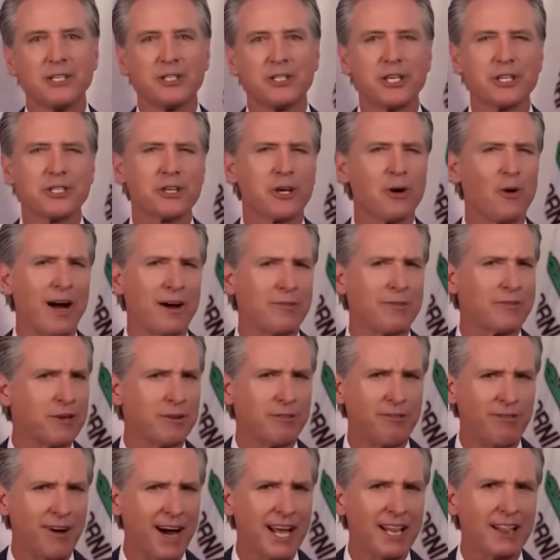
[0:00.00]
just go after
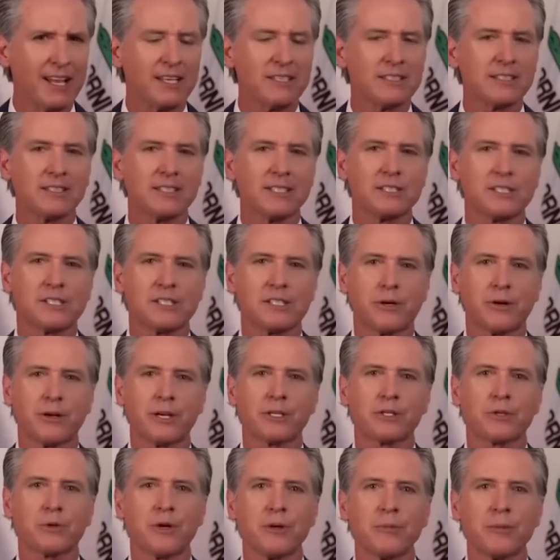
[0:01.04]
violent and
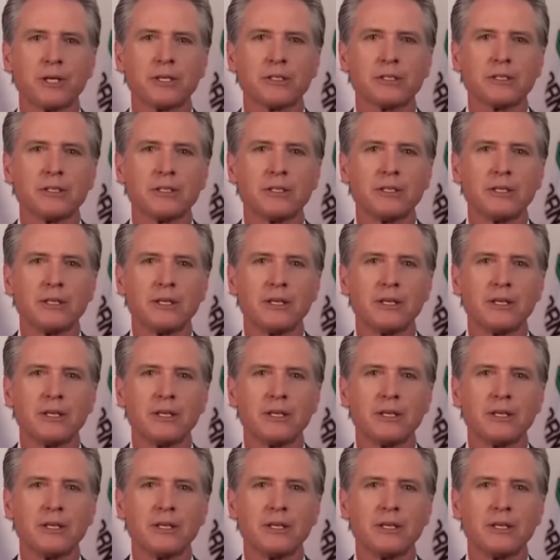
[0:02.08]
serious criminals.